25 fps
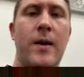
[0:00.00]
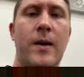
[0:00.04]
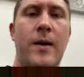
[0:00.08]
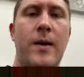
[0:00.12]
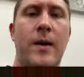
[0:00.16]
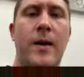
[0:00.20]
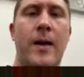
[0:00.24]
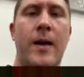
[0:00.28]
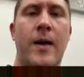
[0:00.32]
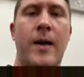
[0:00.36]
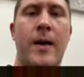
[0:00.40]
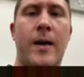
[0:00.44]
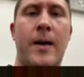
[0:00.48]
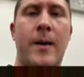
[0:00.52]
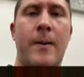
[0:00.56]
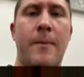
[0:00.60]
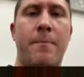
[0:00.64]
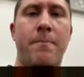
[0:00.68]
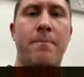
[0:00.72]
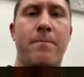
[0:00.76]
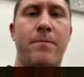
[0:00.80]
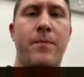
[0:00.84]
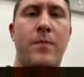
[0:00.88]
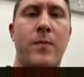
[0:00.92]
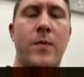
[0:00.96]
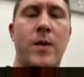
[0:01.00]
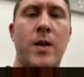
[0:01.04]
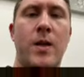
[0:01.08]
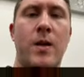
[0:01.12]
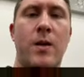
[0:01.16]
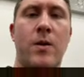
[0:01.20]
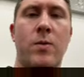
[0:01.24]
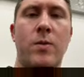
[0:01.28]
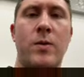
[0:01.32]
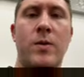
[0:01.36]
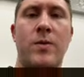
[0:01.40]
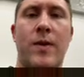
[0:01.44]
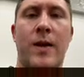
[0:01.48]

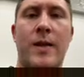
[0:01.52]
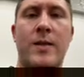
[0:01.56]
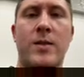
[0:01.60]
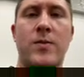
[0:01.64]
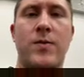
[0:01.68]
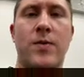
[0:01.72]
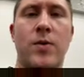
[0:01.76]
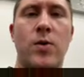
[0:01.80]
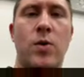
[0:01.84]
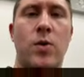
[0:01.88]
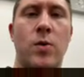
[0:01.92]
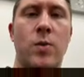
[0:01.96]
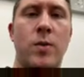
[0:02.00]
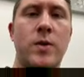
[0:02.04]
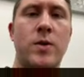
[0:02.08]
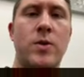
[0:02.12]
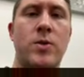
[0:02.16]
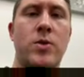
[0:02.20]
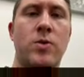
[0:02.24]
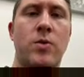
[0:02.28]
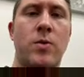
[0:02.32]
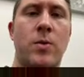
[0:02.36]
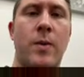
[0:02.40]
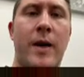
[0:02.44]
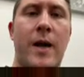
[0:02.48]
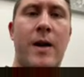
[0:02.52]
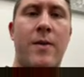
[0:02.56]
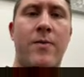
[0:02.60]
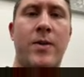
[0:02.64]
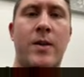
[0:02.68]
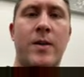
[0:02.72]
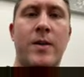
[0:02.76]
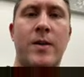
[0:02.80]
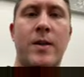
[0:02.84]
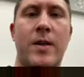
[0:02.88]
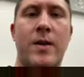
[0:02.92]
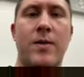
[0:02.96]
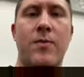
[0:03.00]
advanced forwards or whatever.
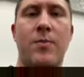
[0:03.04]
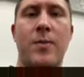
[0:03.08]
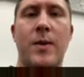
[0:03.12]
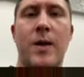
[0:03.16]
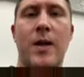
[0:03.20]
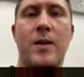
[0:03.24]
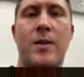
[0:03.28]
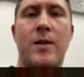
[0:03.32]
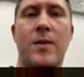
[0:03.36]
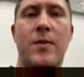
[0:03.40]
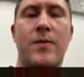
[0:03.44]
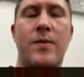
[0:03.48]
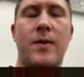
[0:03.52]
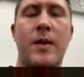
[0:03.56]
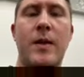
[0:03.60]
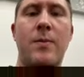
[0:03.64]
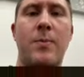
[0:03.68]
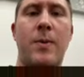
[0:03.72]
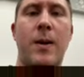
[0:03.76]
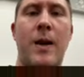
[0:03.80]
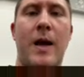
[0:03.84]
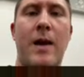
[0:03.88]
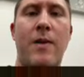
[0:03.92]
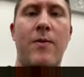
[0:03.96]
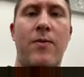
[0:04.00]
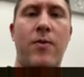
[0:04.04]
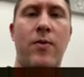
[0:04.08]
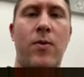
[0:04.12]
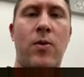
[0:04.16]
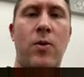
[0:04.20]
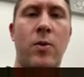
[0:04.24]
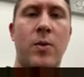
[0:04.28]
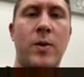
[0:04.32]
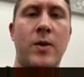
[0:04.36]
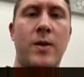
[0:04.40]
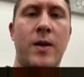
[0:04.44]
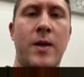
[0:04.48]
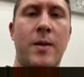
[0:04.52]
It gave me a deep line
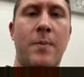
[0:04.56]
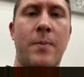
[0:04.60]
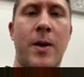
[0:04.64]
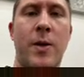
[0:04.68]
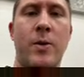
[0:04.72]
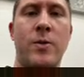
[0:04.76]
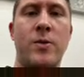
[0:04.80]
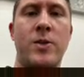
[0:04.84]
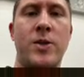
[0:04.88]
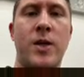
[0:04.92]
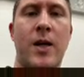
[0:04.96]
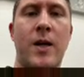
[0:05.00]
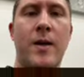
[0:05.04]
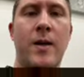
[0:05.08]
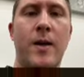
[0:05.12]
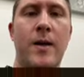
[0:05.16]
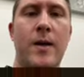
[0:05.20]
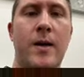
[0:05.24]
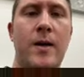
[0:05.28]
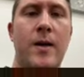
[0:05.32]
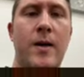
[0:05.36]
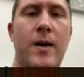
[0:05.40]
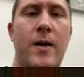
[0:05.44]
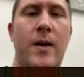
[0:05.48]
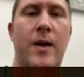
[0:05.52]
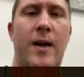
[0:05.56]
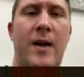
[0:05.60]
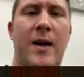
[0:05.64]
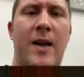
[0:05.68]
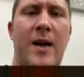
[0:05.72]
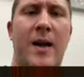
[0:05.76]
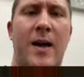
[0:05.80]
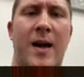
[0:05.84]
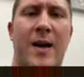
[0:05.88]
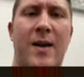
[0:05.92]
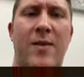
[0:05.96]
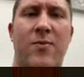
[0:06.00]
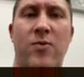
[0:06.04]
forward and a poacher.
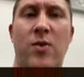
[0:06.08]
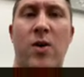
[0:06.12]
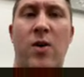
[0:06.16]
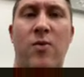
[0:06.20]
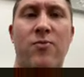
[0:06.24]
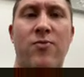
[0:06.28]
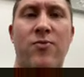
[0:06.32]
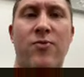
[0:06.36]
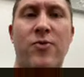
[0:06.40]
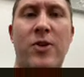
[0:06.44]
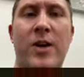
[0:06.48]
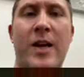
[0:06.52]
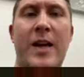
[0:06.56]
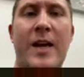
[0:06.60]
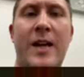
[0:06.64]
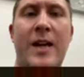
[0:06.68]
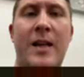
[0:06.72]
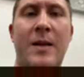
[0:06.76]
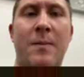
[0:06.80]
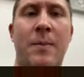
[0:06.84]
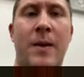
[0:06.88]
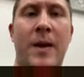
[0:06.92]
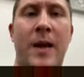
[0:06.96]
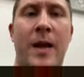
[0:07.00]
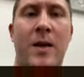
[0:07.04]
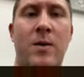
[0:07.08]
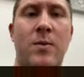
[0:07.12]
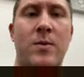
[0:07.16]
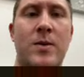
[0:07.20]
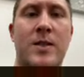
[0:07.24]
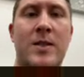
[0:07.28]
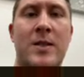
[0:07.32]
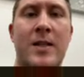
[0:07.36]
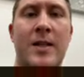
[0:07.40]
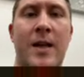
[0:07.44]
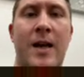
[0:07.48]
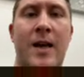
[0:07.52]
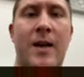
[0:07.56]
And I've not really been able
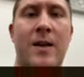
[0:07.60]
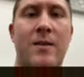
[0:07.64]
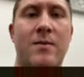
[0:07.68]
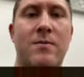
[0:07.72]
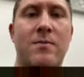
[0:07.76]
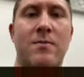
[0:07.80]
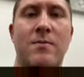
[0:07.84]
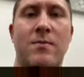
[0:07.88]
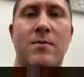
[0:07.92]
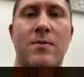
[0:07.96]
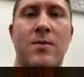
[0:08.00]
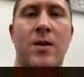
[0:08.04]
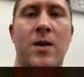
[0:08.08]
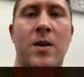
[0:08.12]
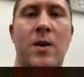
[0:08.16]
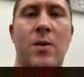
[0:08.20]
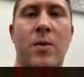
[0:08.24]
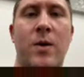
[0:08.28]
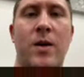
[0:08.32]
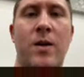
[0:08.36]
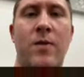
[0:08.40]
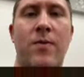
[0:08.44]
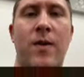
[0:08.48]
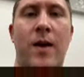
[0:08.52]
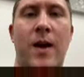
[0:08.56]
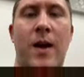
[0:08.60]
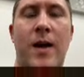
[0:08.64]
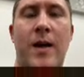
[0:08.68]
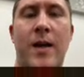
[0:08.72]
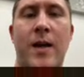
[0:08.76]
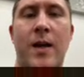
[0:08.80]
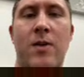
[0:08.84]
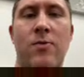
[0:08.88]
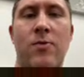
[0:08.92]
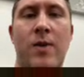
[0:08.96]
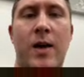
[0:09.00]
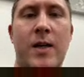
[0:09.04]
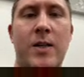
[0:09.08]
to get, a Cavani,
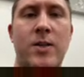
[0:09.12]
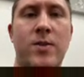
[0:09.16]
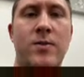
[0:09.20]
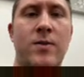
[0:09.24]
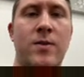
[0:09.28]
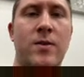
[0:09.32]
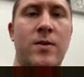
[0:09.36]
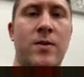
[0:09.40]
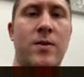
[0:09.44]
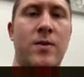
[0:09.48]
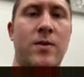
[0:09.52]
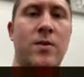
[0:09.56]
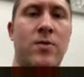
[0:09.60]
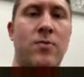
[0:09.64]
a Rashford, a